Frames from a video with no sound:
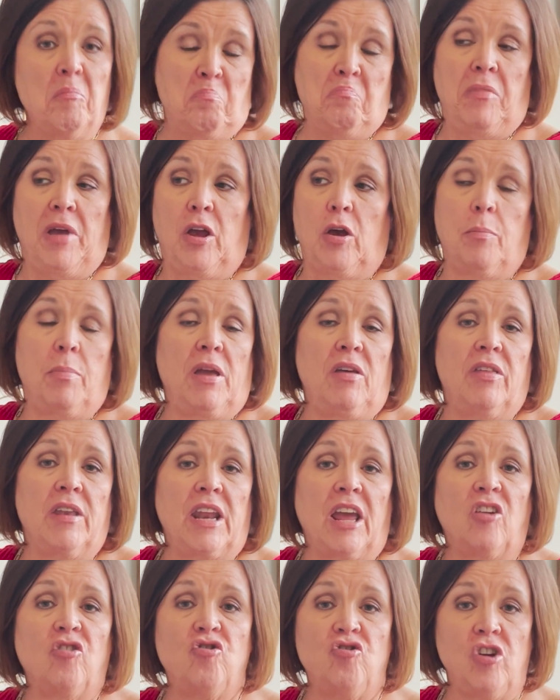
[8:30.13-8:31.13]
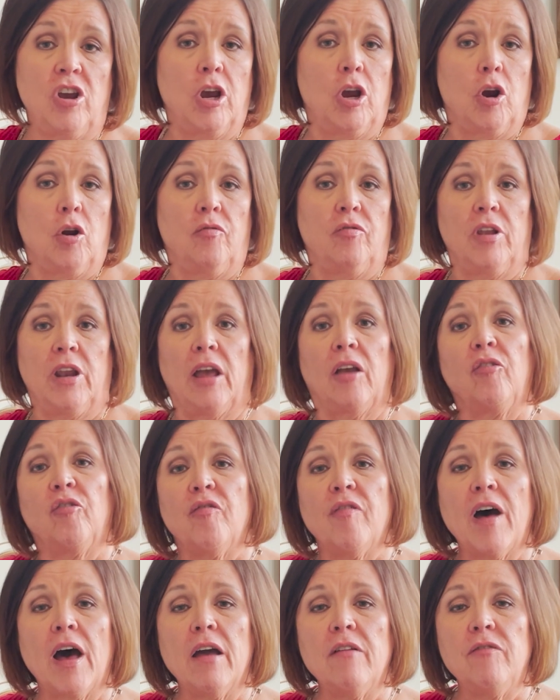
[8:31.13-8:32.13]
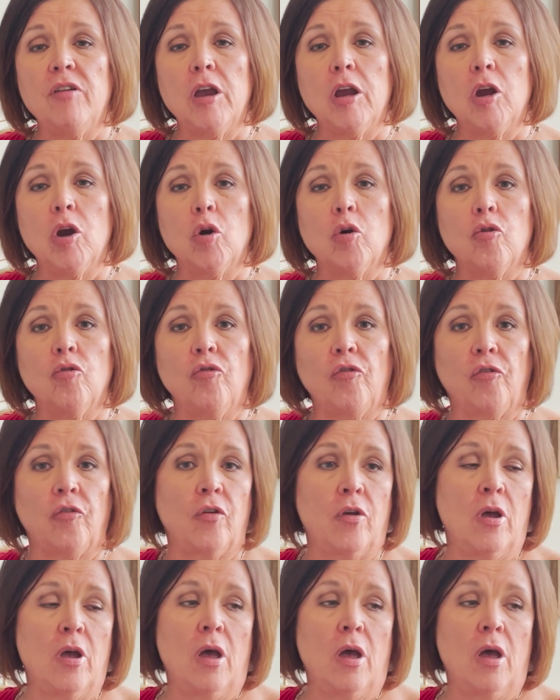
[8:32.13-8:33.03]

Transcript: it could be the next year, the next five years.